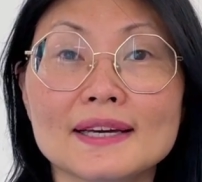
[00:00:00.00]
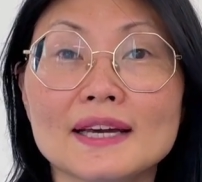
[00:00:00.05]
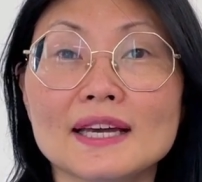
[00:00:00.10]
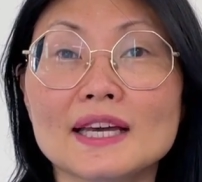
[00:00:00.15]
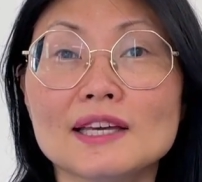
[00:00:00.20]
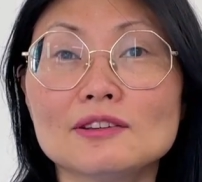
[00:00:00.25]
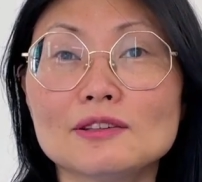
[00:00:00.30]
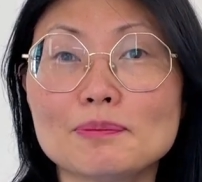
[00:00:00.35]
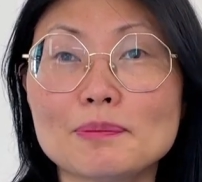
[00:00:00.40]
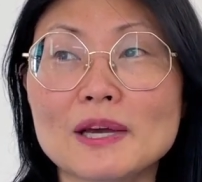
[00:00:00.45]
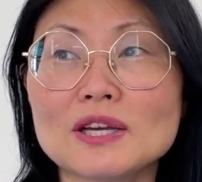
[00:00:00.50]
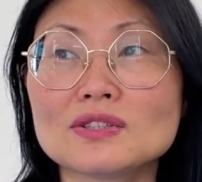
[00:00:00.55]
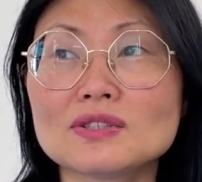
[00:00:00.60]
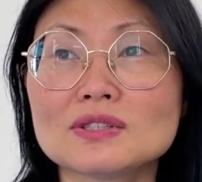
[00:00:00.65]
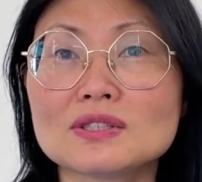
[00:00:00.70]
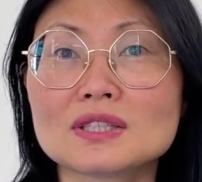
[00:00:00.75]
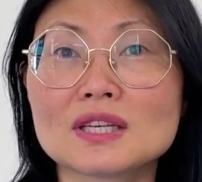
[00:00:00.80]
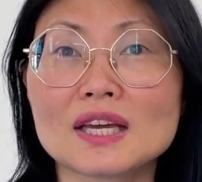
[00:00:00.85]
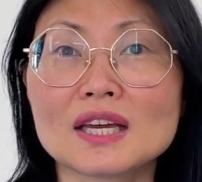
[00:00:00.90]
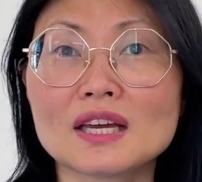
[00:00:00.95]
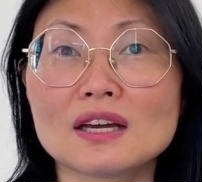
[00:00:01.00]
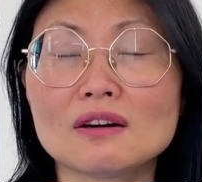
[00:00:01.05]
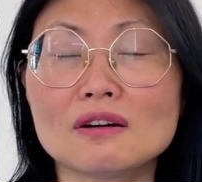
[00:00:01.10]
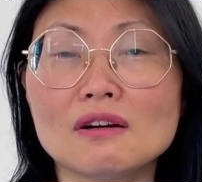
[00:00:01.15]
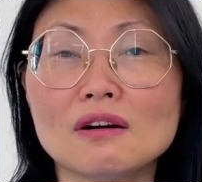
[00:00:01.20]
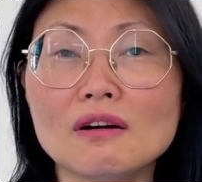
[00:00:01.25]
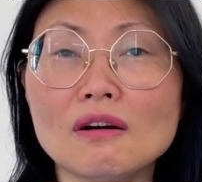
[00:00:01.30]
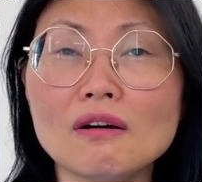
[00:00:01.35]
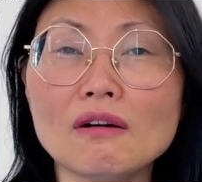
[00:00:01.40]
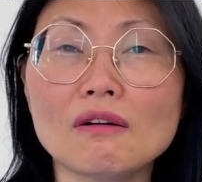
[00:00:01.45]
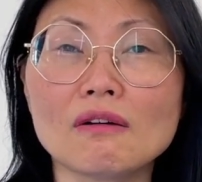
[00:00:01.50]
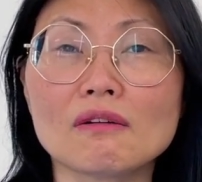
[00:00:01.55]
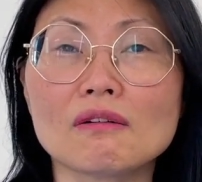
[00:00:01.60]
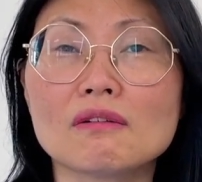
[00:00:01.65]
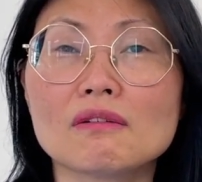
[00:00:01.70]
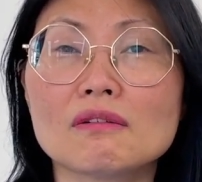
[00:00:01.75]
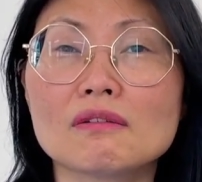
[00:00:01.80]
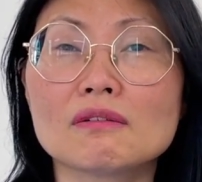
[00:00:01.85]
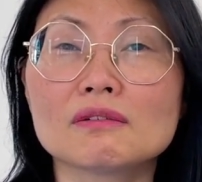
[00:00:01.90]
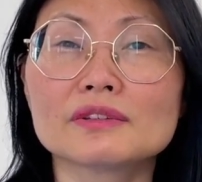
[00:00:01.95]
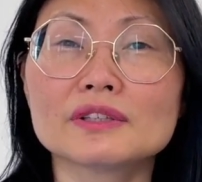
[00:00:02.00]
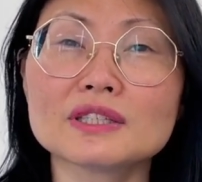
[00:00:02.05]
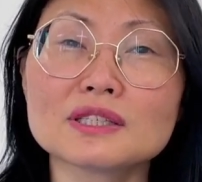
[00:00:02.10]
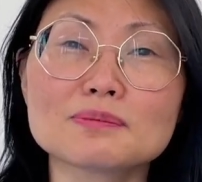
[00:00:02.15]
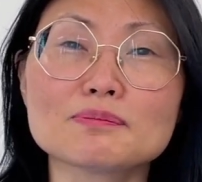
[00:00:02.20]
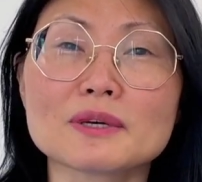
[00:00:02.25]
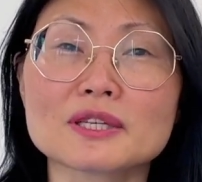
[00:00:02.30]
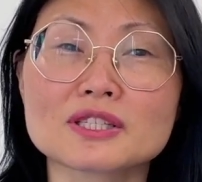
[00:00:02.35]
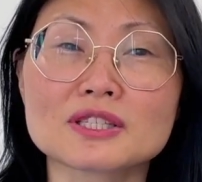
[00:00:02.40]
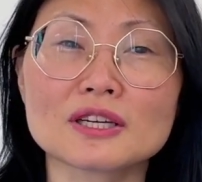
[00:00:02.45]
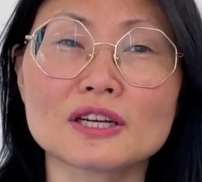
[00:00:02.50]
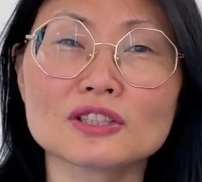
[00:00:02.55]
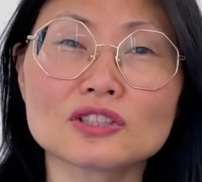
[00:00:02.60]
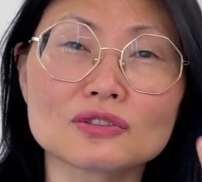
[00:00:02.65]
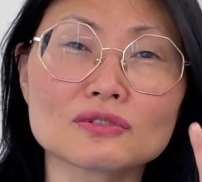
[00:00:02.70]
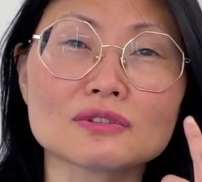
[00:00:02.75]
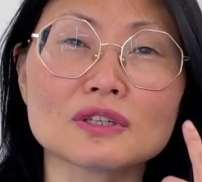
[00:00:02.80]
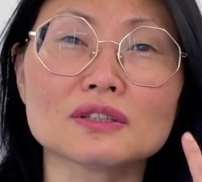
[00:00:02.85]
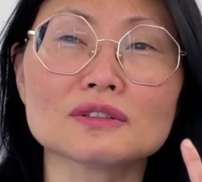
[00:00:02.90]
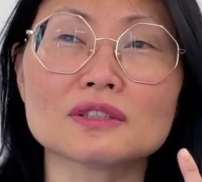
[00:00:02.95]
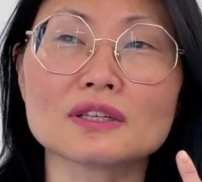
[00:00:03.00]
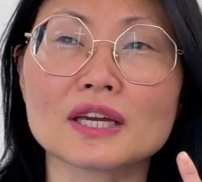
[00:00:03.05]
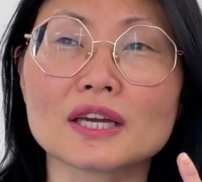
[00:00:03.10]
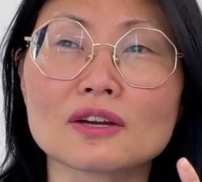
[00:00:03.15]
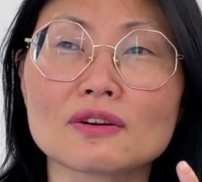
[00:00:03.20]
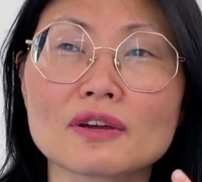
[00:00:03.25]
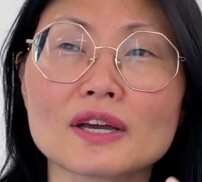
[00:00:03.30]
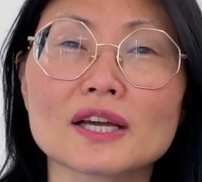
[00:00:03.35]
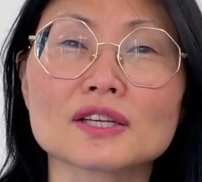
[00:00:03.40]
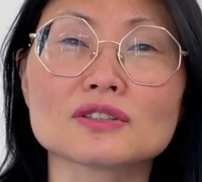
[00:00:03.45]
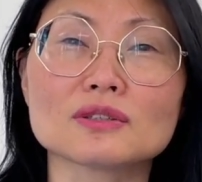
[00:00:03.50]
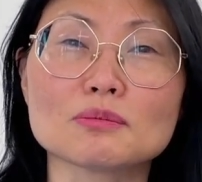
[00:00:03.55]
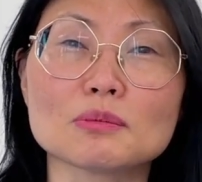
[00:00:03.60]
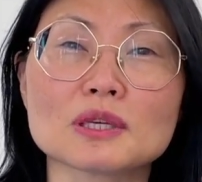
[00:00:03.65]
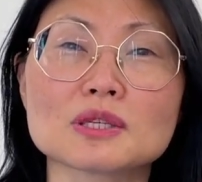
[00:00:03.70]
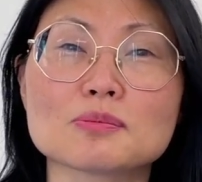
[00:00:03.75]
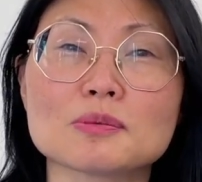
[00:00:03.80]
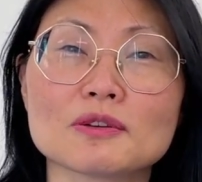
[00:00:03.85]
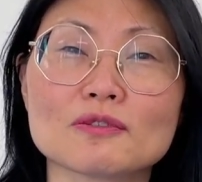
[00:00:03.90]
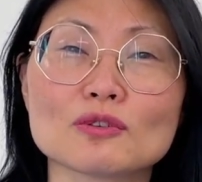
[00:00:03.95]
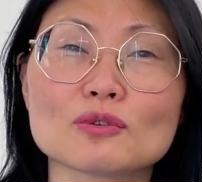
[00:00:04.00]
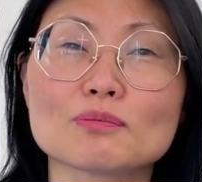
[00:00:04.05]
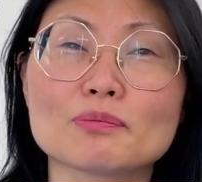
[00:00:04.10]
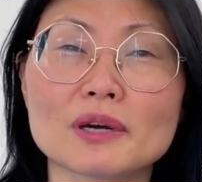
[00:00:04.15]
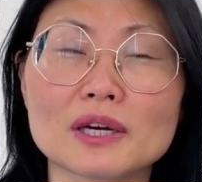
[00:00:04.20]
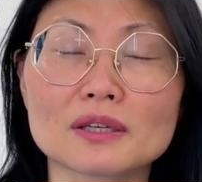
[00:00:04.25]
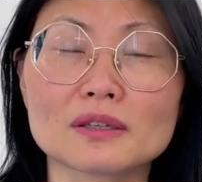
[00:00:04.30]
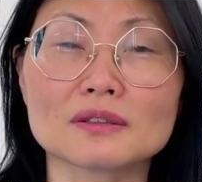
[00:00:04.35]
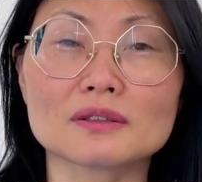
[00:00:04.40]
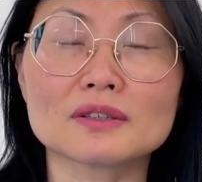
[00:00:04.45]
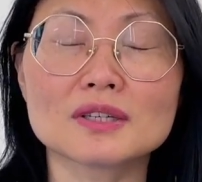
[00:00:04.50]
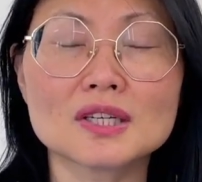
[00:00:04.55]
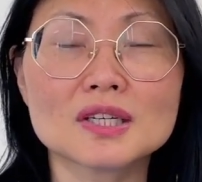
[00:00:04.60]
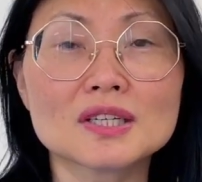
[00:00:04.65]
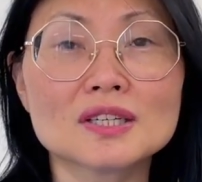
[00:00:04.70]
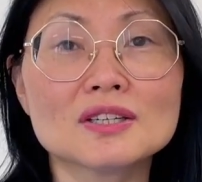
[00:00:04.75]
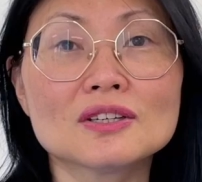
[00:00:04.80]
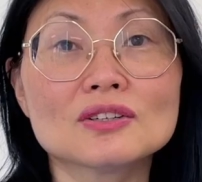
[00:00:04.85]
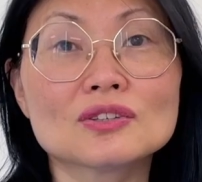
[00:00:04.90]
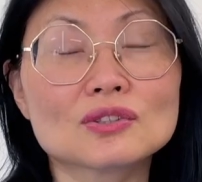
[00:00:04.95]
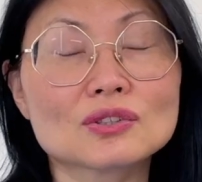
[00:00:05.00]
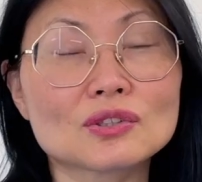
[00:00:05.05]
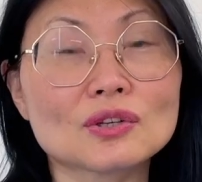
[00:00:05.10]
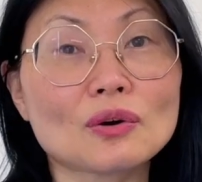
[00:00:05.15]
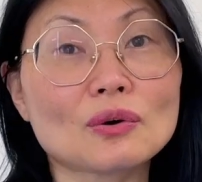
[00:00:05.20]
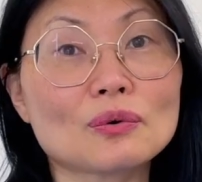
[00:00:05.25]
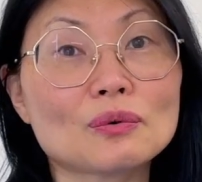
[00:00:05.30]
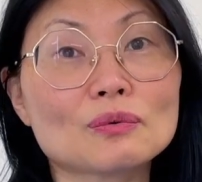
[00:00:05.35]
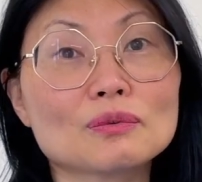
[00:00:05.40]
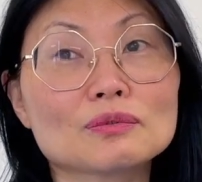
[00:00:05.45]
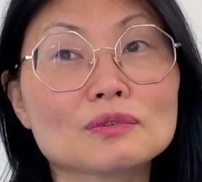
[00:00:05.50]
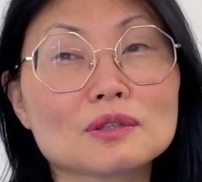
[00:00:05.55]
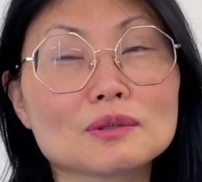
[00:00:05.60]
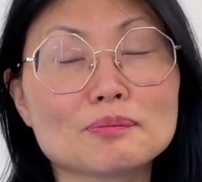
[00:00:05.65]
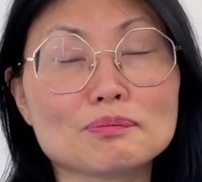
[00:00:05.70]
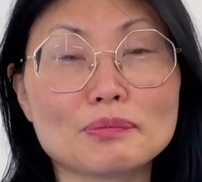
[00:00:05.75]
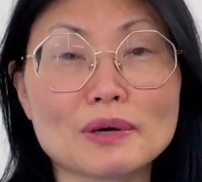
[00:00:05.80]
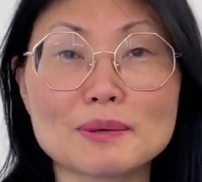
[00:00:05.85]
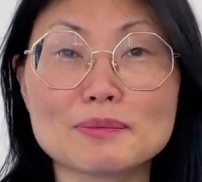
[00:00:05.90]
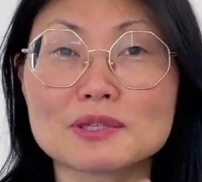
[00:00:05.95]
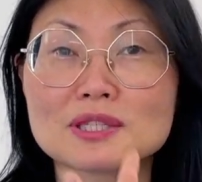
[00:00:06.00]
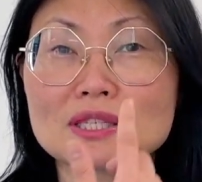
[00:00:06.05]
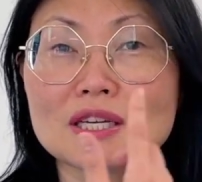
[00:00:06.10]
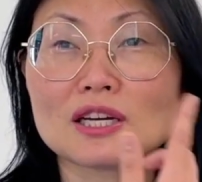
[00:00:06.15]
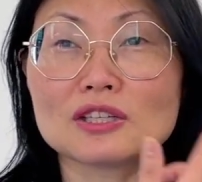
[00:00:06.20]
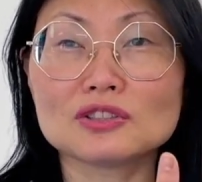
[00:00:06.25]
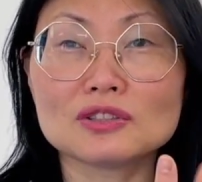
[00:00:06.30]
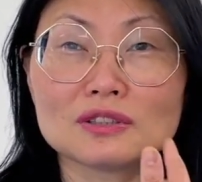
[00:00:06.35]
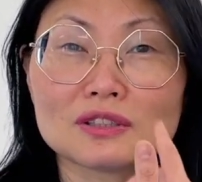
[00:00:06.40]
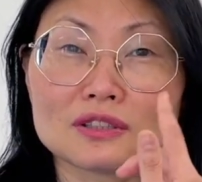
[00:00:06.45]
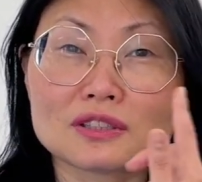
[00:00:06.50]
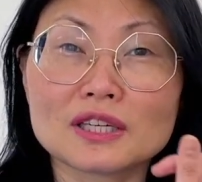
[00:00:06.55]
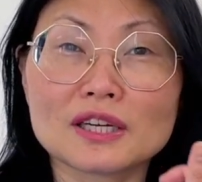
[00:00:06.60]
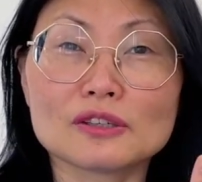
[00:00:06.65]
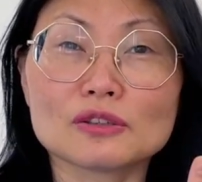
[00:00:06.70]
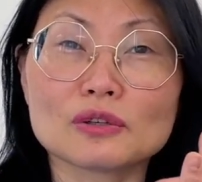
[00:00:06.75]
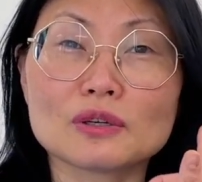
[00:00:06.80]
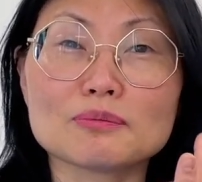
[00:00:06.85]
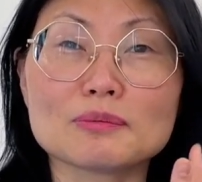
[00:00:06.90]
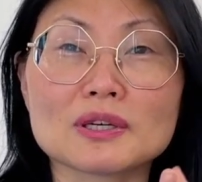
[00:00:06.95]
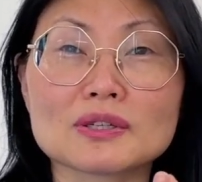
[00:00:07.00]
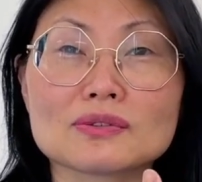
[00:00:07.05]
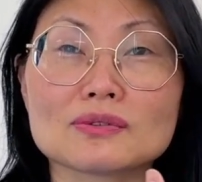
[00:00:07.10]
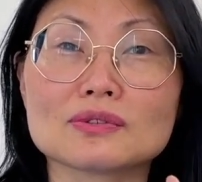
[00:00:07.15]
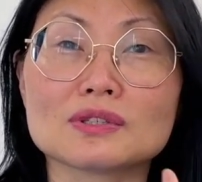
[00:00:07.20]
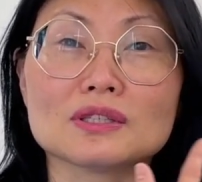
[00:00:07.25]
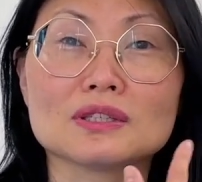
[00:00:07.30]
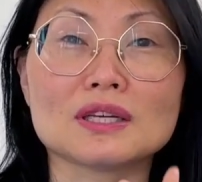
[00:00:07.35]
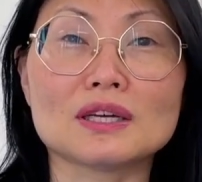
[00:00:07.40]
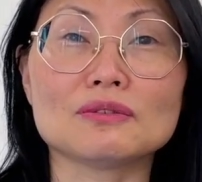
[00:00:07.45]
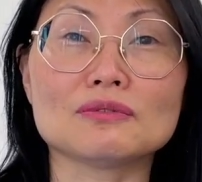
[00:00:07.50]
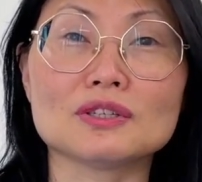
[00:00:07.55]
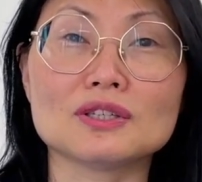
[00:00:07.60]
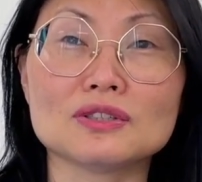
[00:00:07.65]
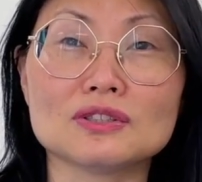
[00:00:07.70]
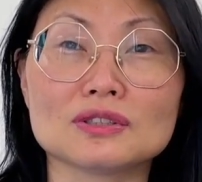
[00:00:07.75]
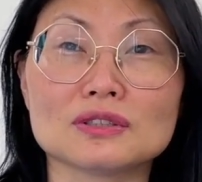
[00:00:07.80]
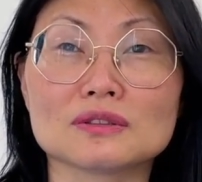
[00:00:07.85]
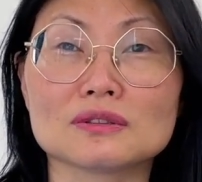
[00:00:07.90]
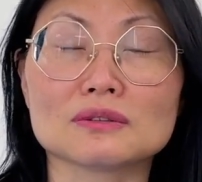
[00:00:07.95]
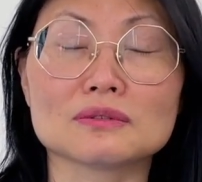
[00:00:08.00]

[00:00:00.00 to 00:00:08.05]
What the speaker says: If the patient say, oh, this massage around the area actually makes me feel better. So by massaging the pterygoid muscles in that region,